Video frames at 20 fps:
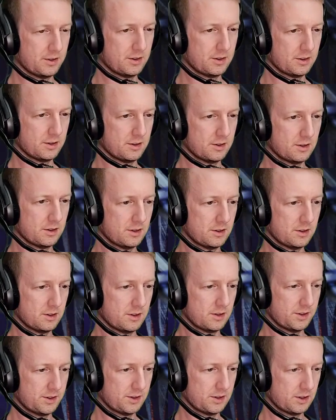
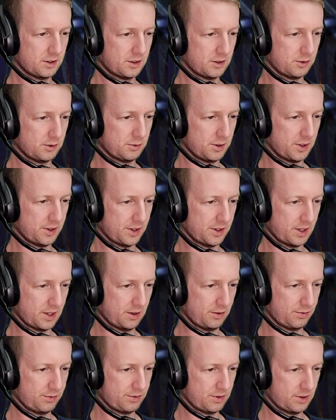Let's go with
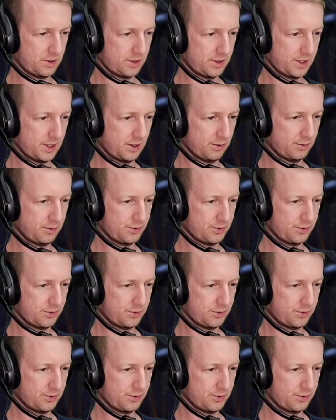a flying